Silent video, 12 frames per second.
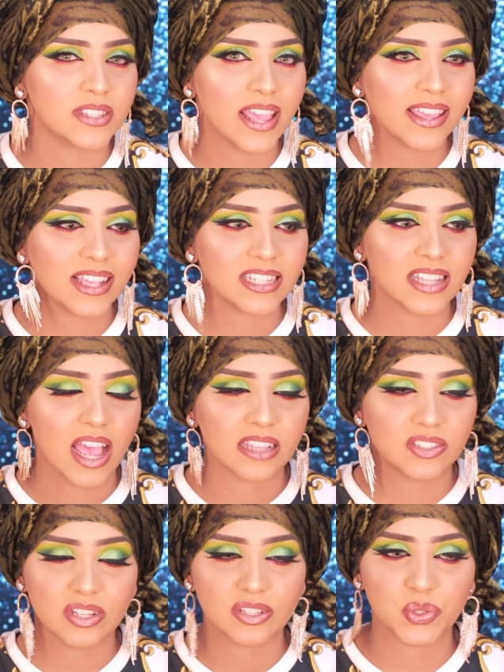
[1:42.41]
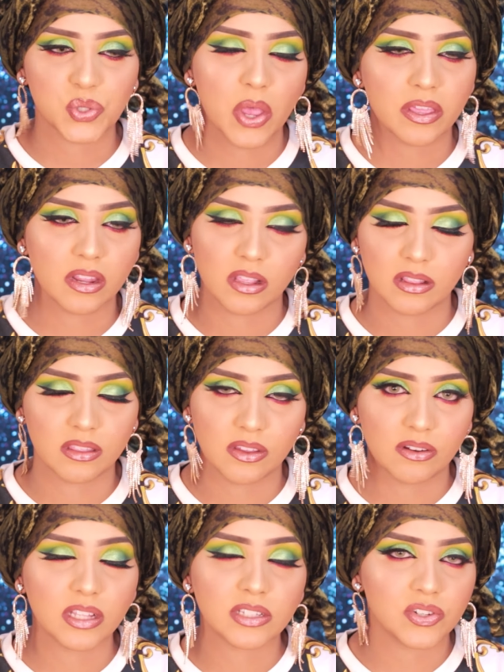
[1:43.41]
I guess I just saw it in
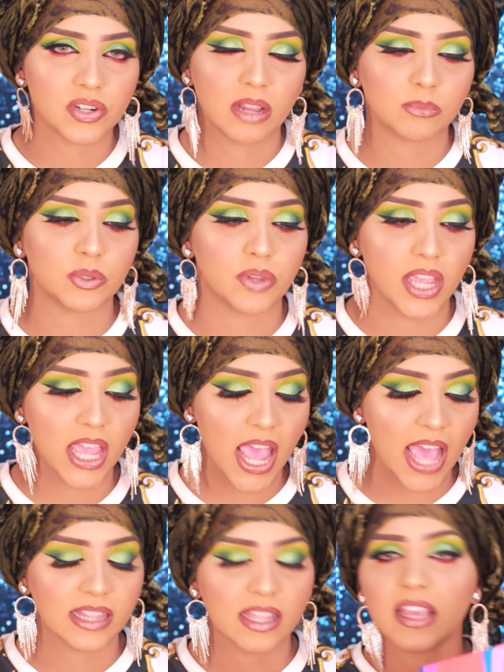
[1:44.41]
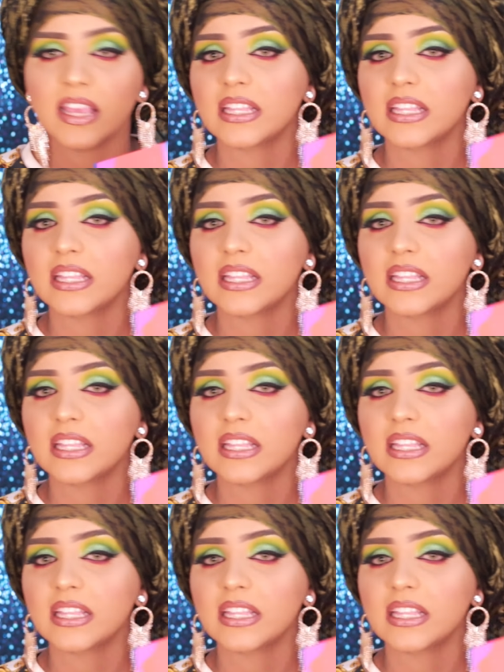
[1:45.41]
their Instagram today, and